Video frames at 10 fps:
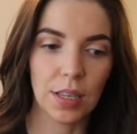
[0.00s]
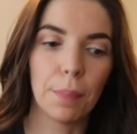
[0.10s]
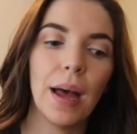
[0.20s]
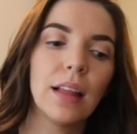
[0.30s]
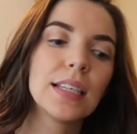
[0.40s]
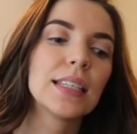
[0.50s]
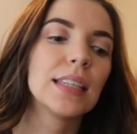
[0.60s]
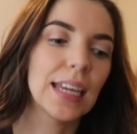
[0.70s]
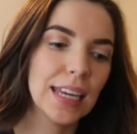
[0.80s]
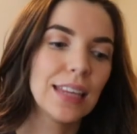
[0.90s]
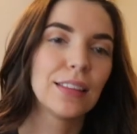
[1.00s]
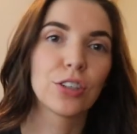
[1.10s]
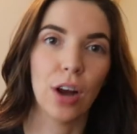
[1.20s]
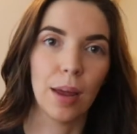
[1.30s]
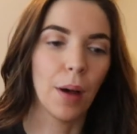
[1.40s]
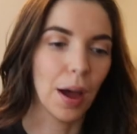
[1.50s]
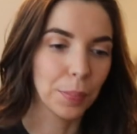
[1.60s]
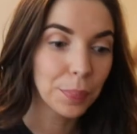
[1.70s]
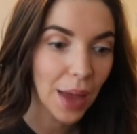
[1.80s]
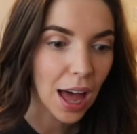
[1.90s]
Belle is licking the
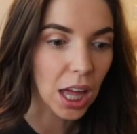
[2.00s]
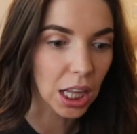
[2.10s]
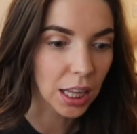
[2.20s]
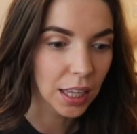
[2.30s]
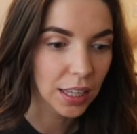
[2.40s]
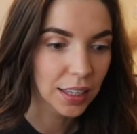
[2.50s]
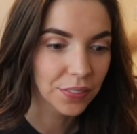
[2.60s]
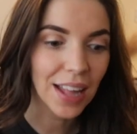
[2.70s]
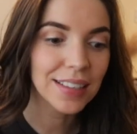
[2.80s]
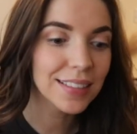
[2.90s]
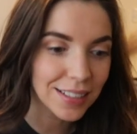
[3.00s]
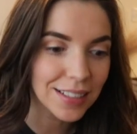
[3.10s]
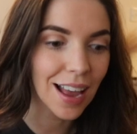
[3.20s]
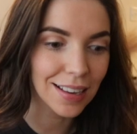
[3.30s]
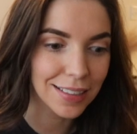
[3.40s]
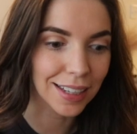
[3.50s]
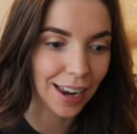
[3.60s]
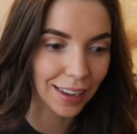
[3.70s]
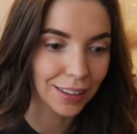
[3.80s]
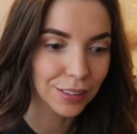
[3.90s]
tripod. Belle, that's
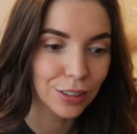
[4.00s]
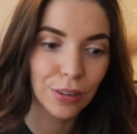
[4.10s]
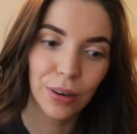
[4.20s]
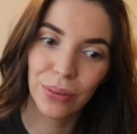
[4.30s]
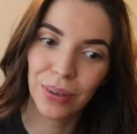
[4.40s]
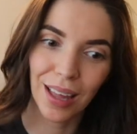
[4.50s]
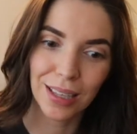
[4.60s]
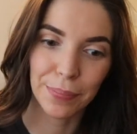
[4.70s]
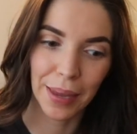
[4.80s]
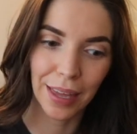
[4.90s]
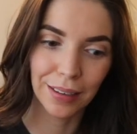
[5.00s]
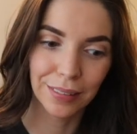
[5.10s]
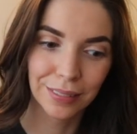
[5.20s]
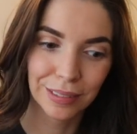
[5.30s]
disgusting. You don't know where that's been.